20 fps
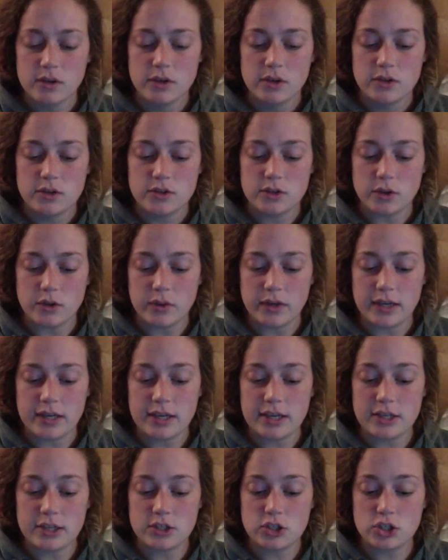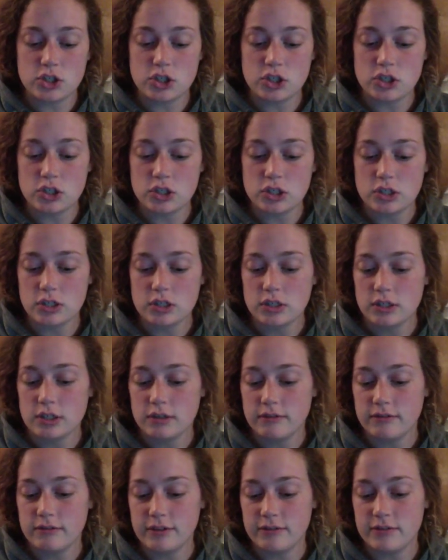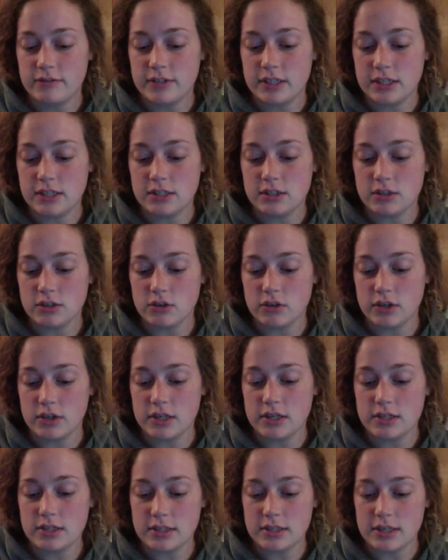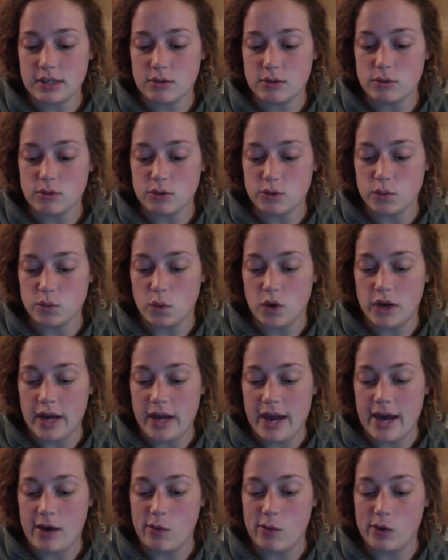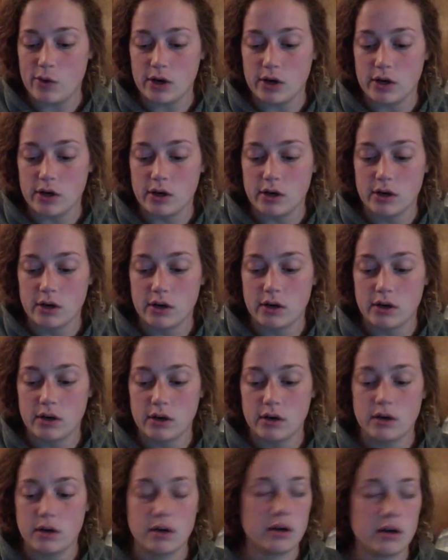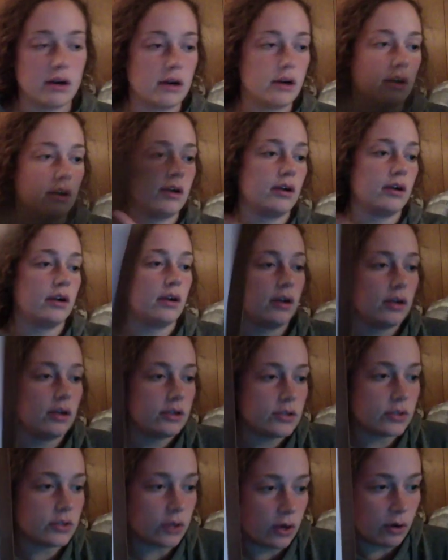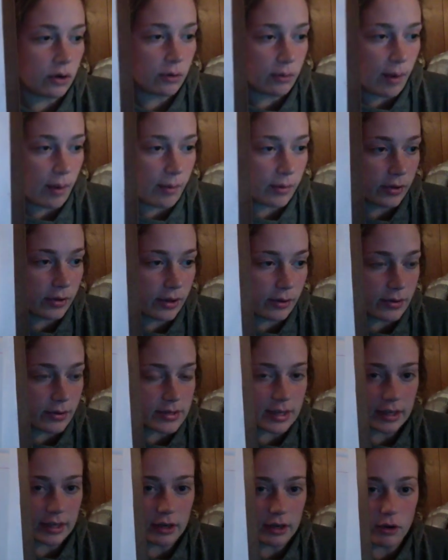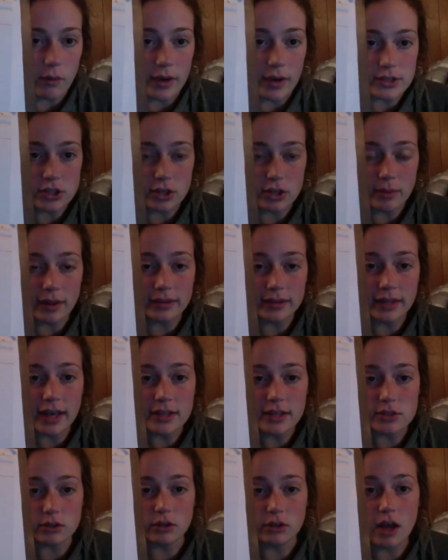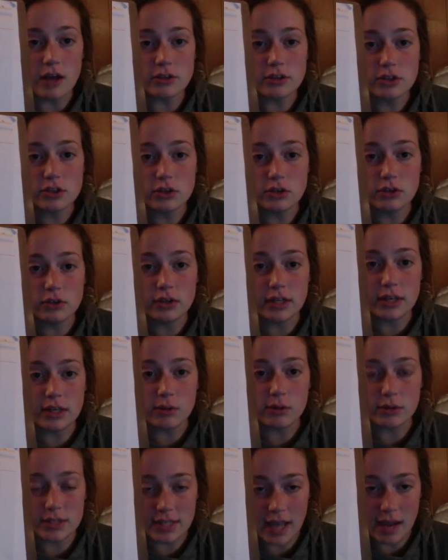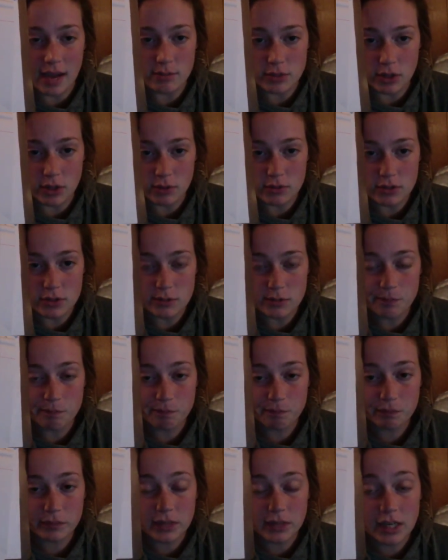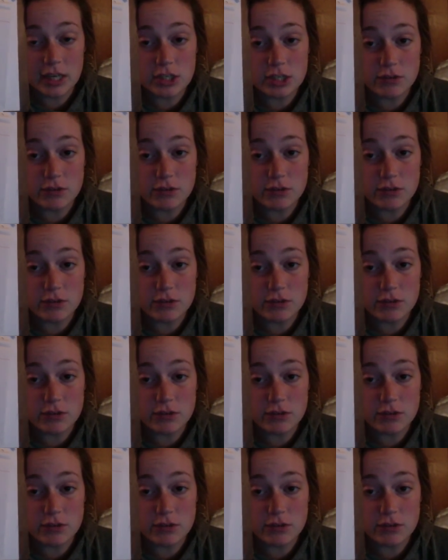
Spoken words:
So each 15 degrees equals 1 hour. So remember there was like a question about that. So longitude equals time zones. Each